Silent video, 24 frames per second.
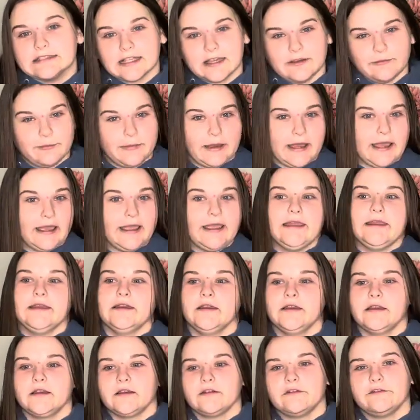of my
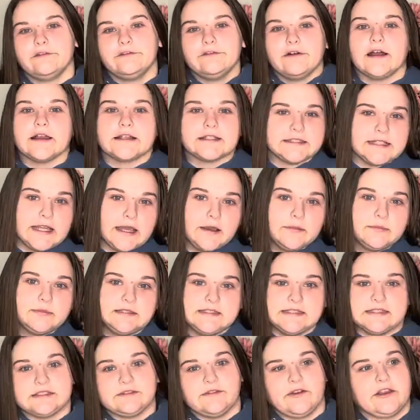fucked up,
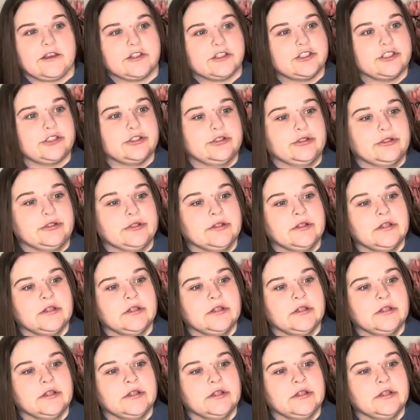dysfunctional